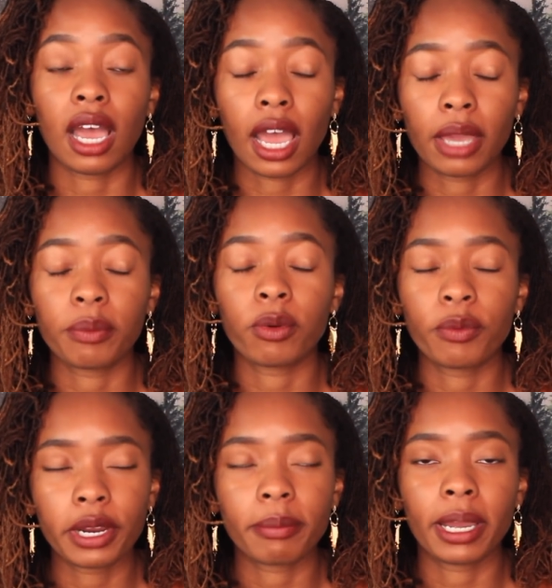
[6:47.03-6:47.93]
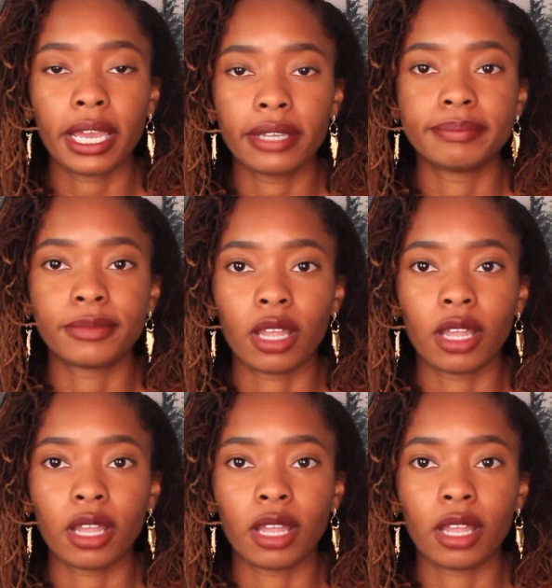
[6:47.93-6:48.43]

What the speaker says: I will wear my